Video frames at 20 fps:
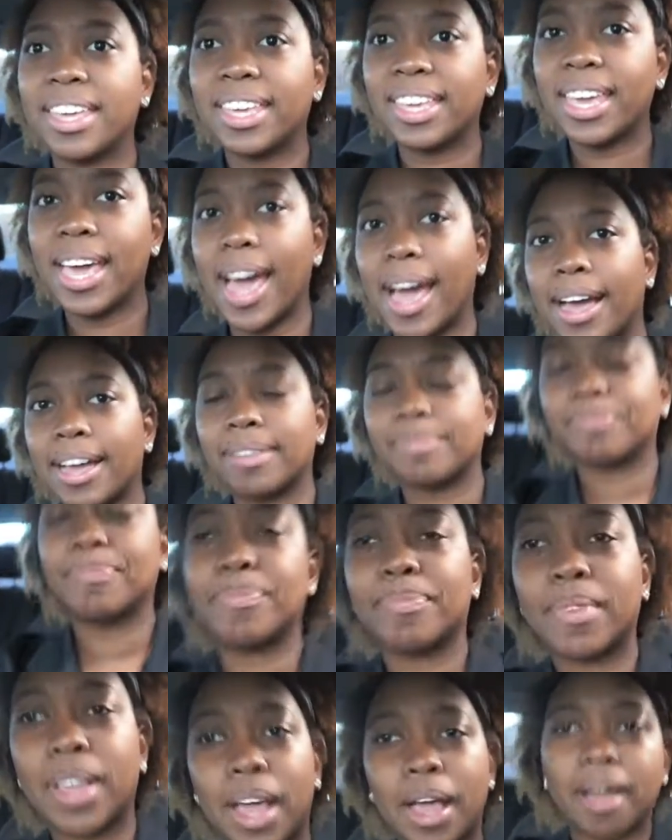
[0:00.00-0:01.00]
Yeah,
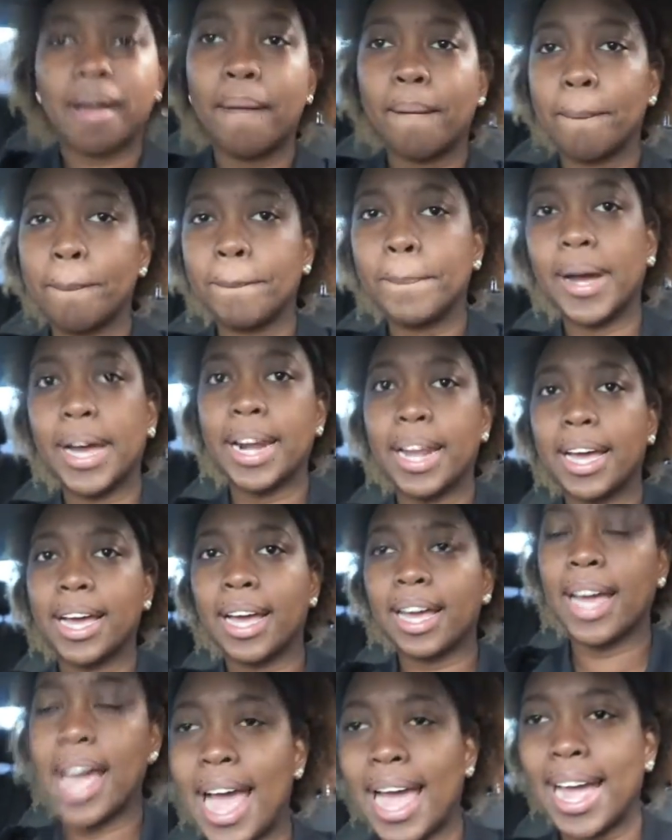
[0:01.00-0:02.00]
but
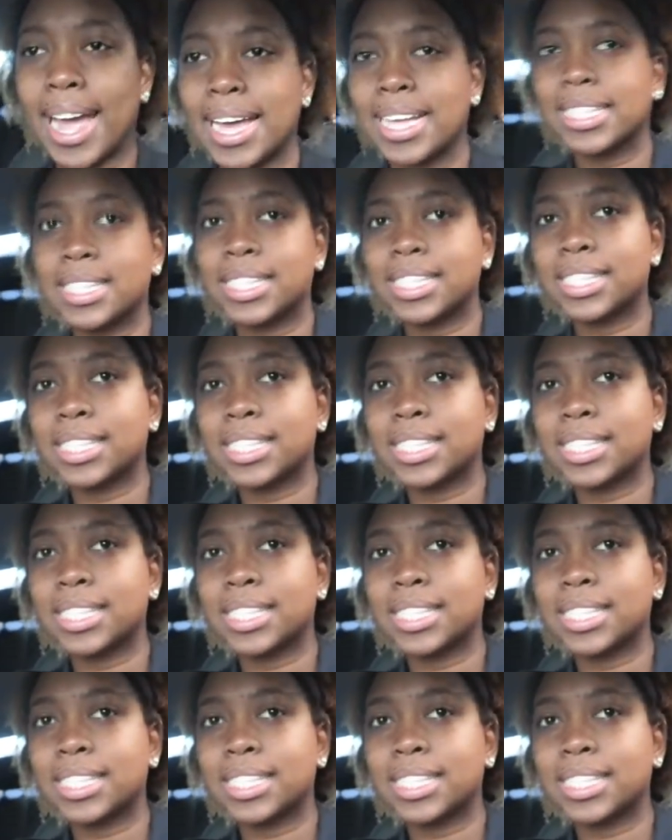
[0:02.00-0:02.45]
I guess